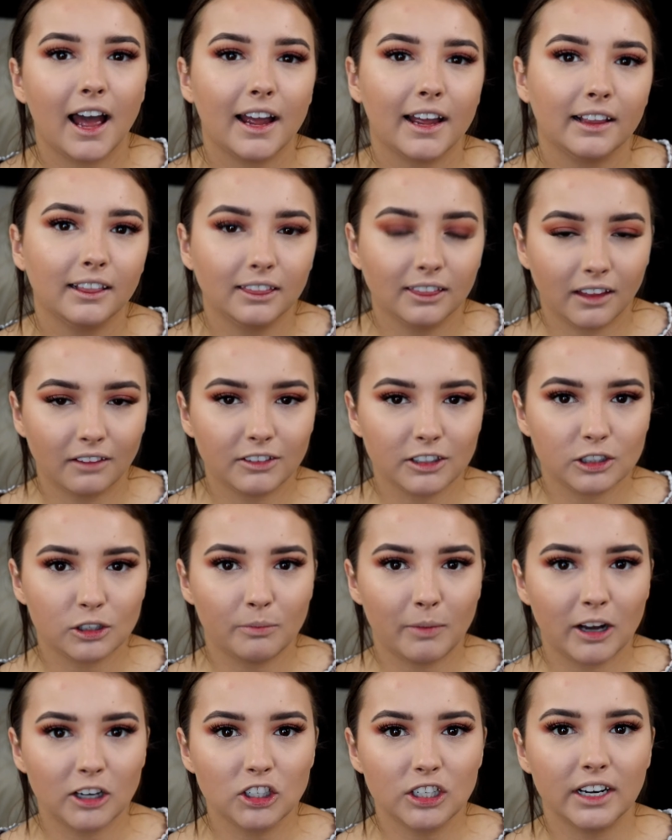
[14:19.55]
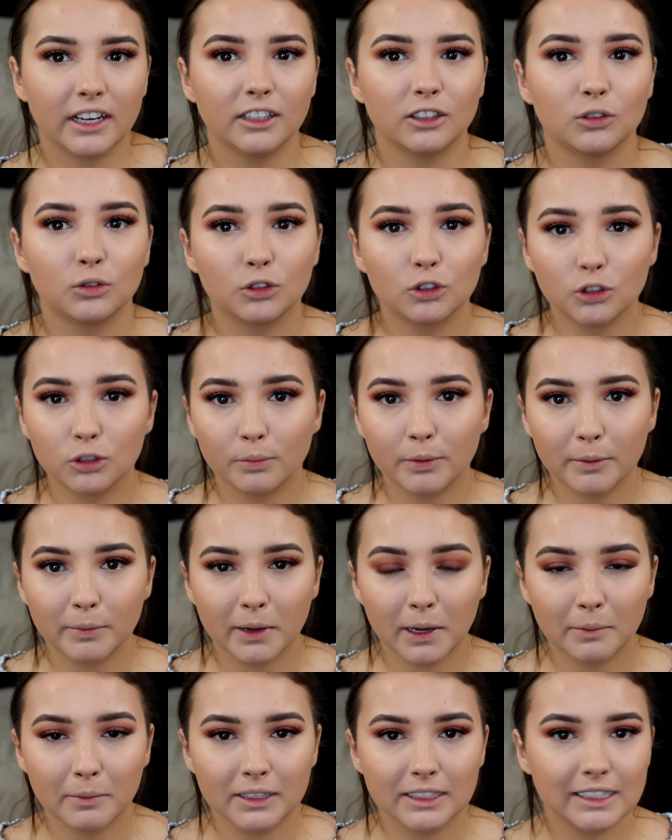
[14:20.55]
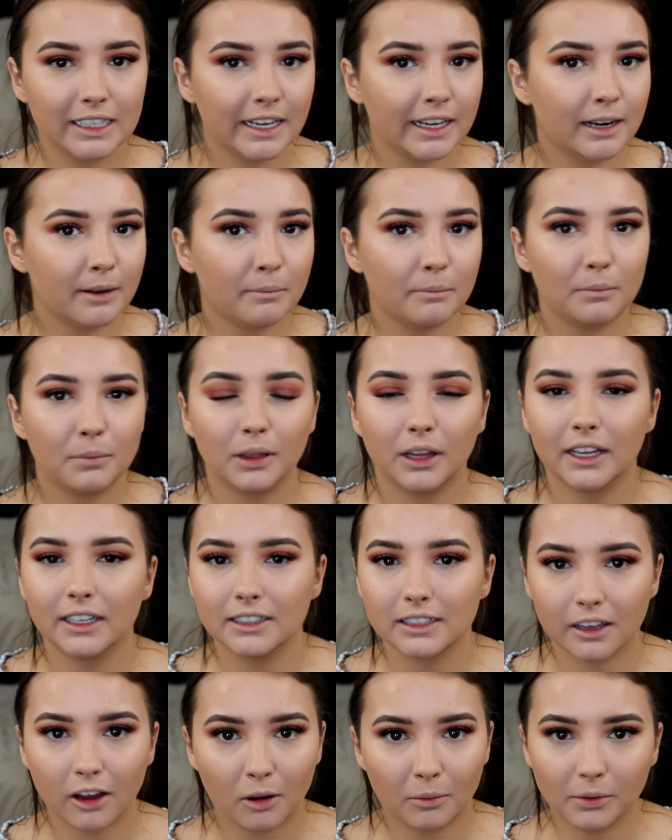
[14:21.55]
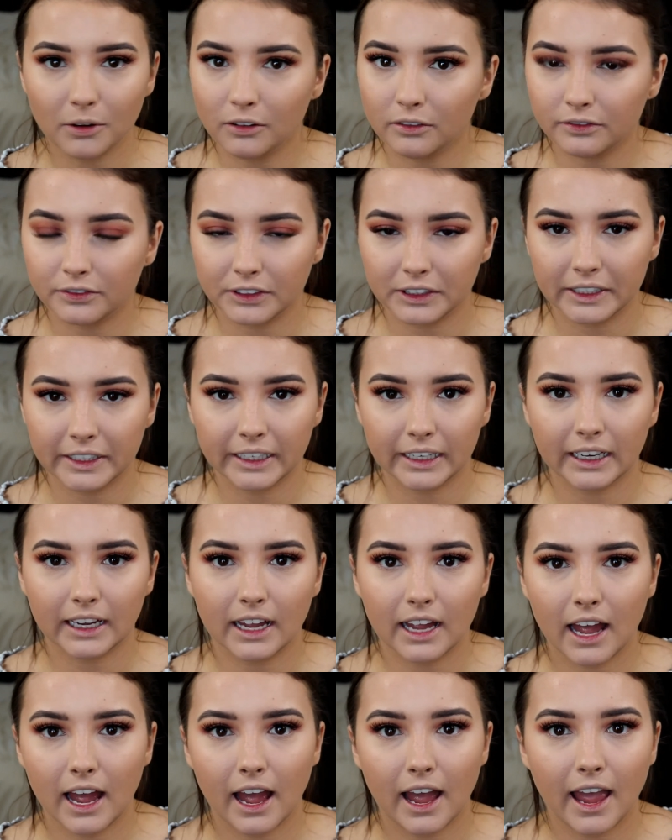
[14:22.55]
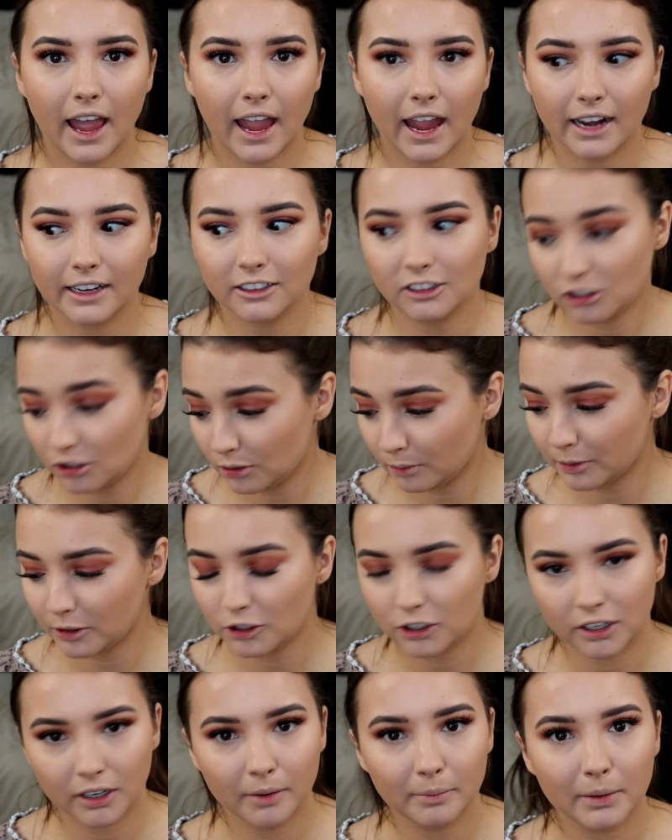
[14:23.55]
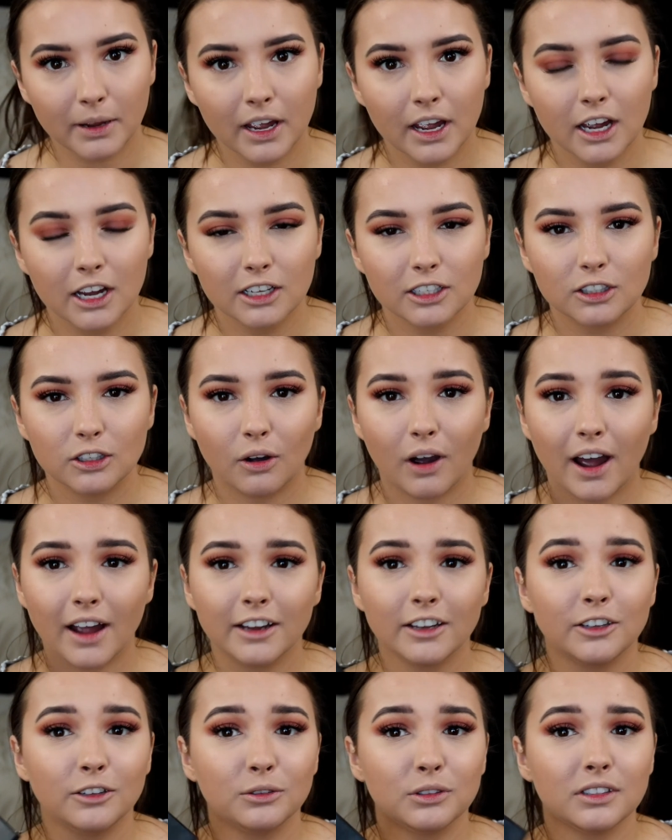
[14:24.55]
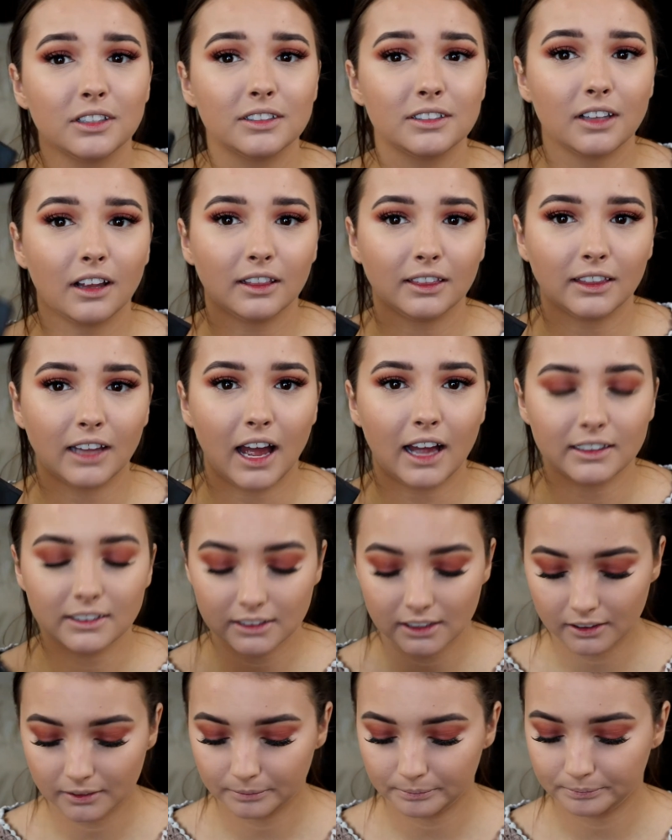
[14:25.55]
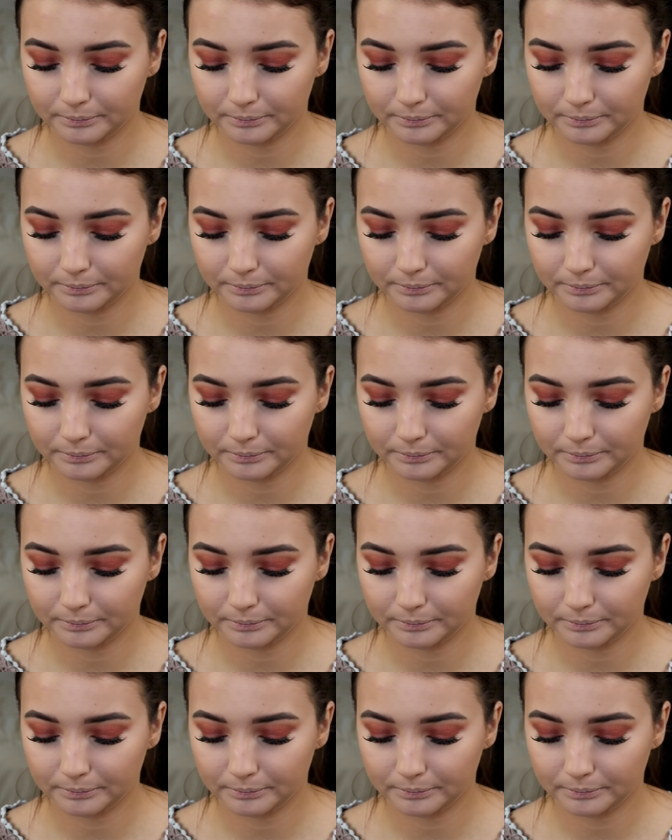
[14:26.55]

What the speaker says: I love it so much, and it's super pigmented, blends out beautifully, and it's super cheap. So I use this a lot.